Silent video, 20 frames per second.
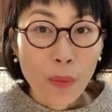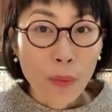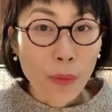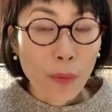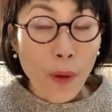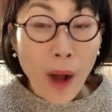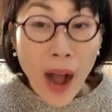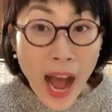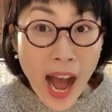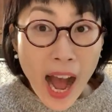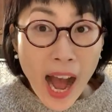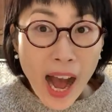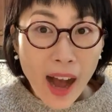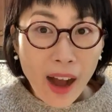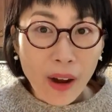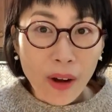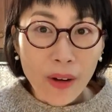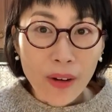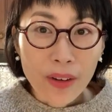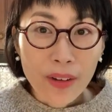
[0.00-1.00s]

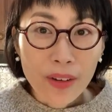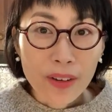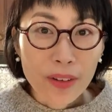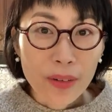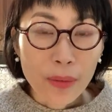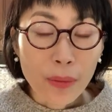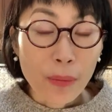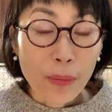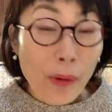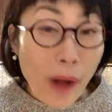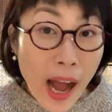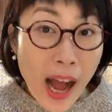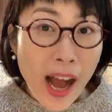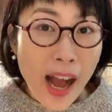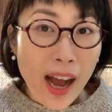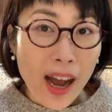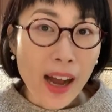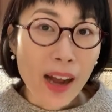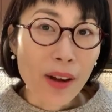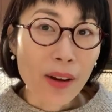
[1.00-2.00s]
Wow,
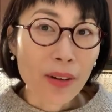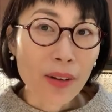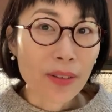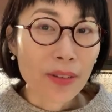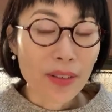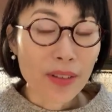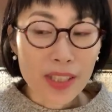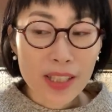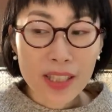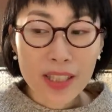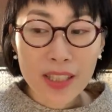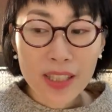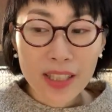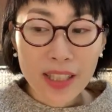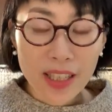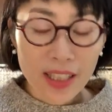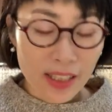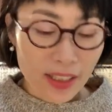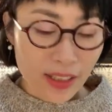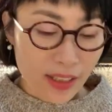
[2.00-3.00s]
wow, this is
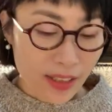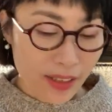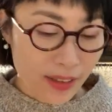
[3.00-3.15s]
like